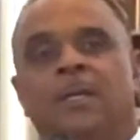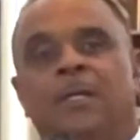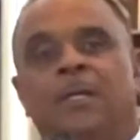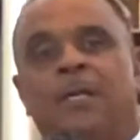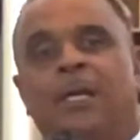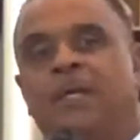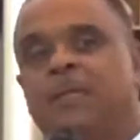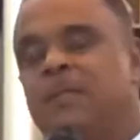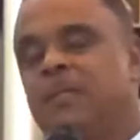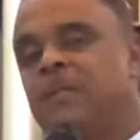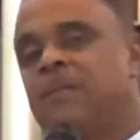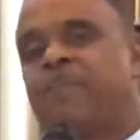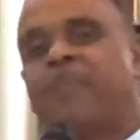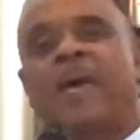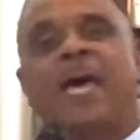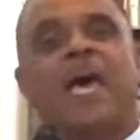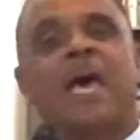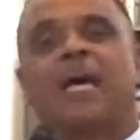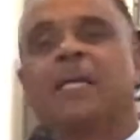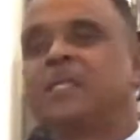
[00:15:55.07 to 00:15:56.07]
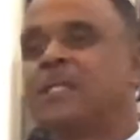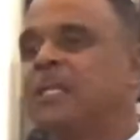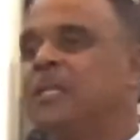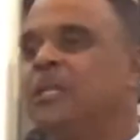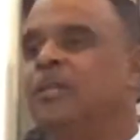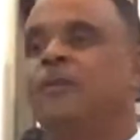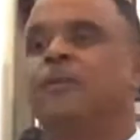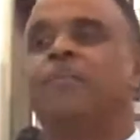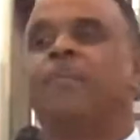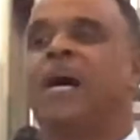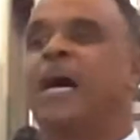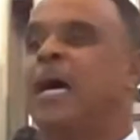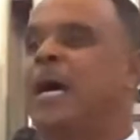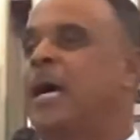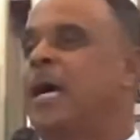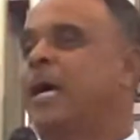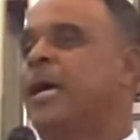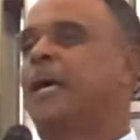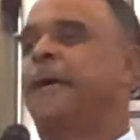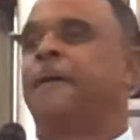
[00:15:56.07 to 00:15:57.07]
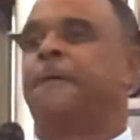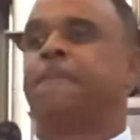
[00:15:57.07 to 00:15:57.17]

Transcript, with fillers: and they are just passing you by.